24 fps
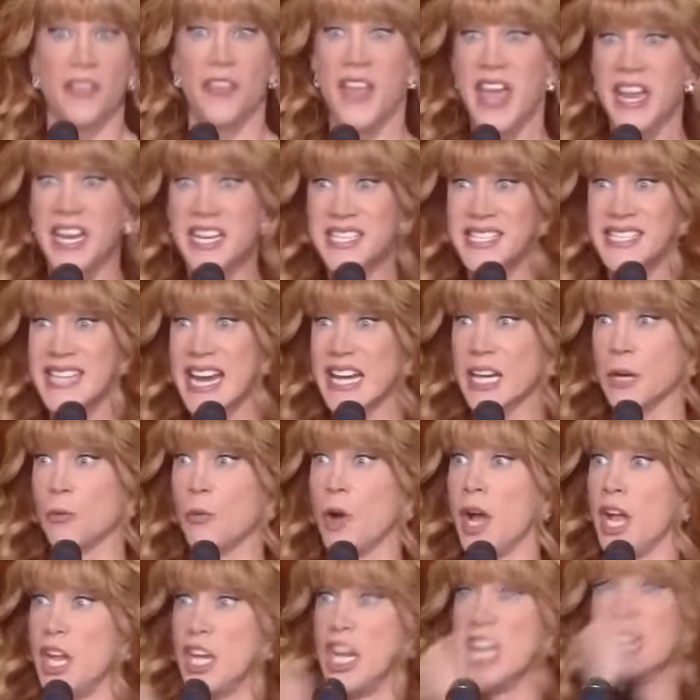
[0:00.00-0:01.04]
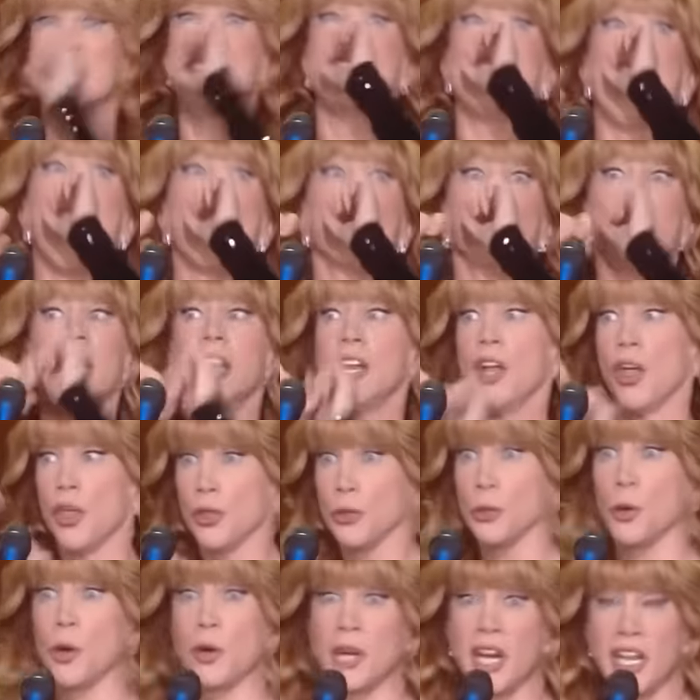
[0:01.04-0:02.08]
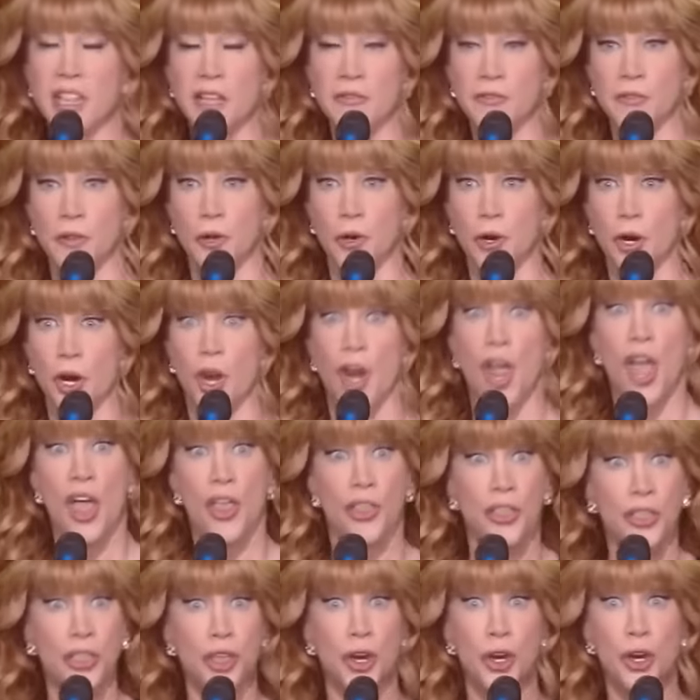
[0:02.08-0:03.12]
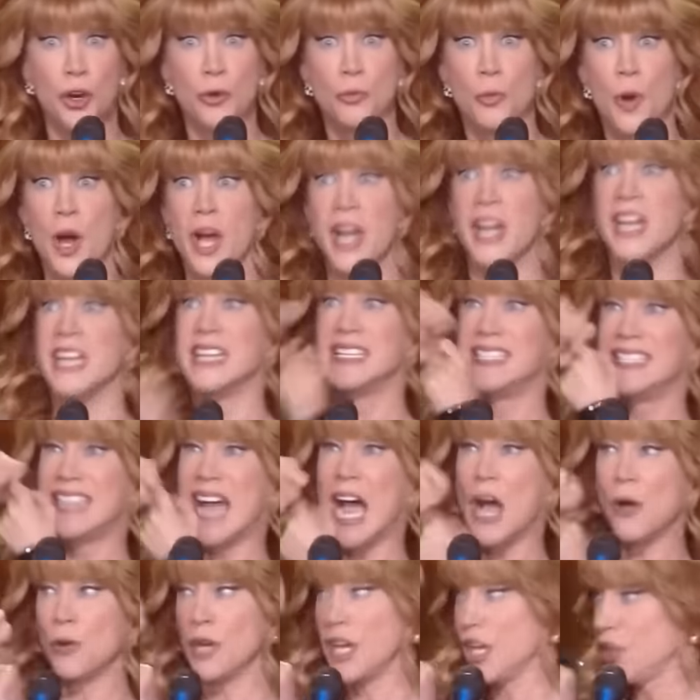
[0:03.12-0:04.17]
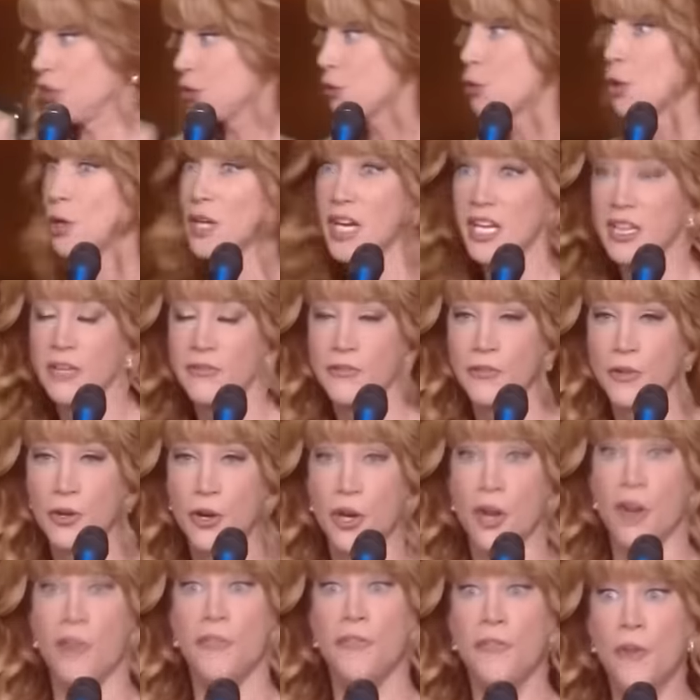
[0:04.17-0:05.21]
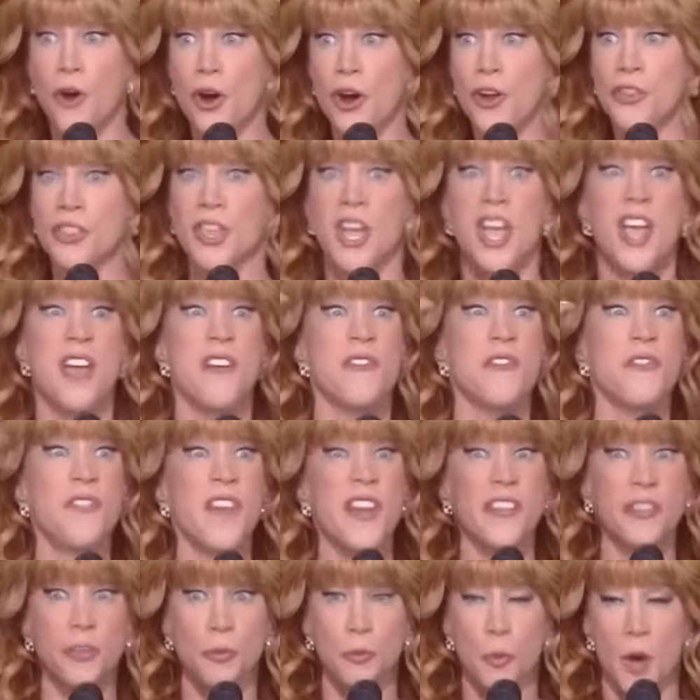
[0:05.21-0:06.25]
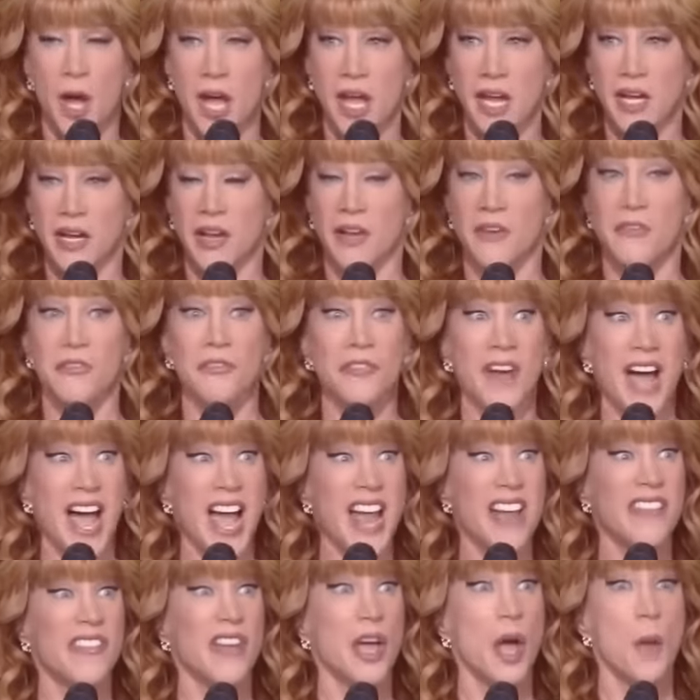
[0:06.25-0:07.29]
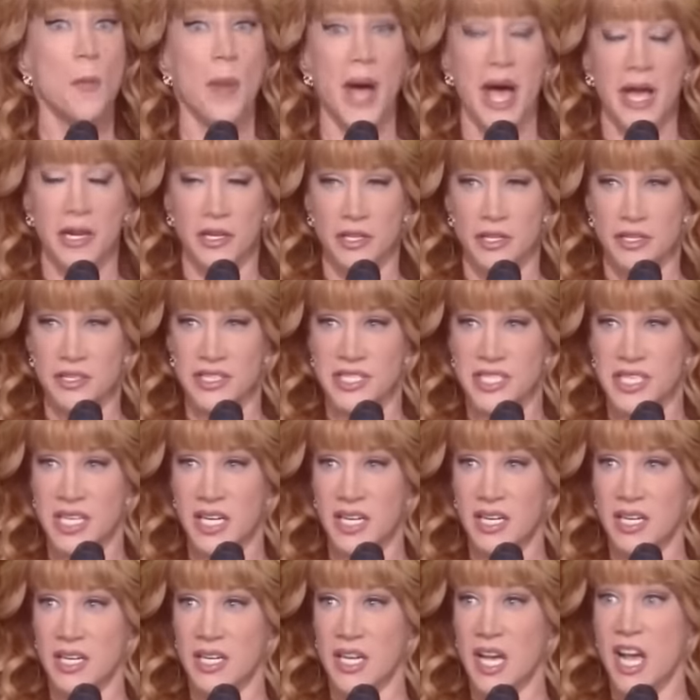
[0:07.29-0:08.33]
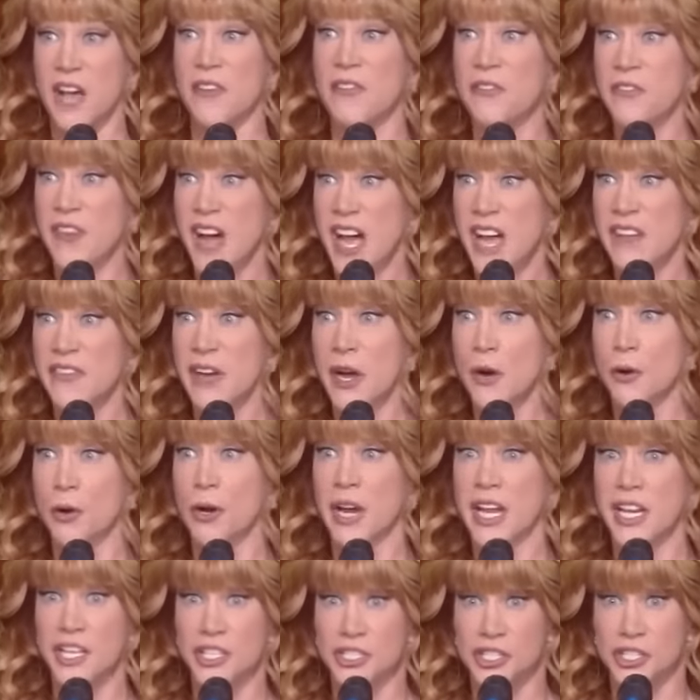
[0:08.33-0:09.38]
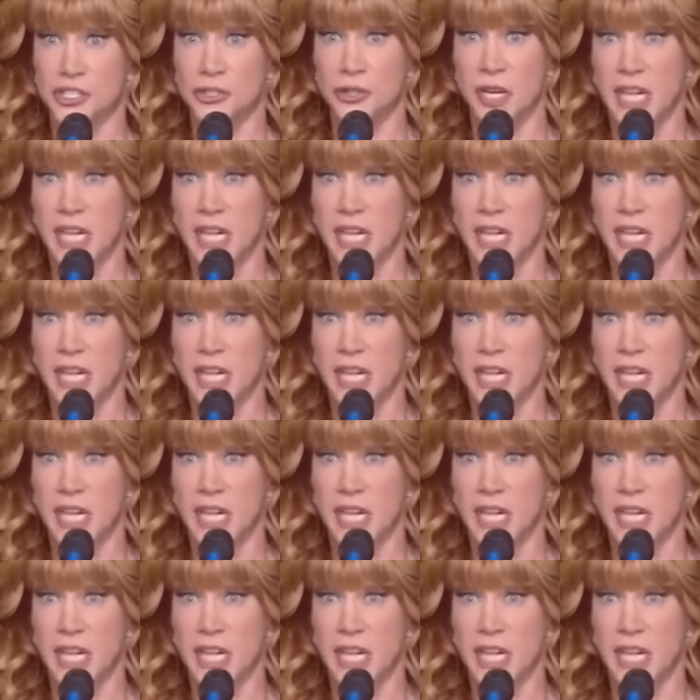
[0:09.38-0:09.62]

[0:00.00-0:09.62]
Then a second one, down it, throw it on the floor. Third one, down it, throw it on the floor. Fourth, fifth one, five bottles of five hour energy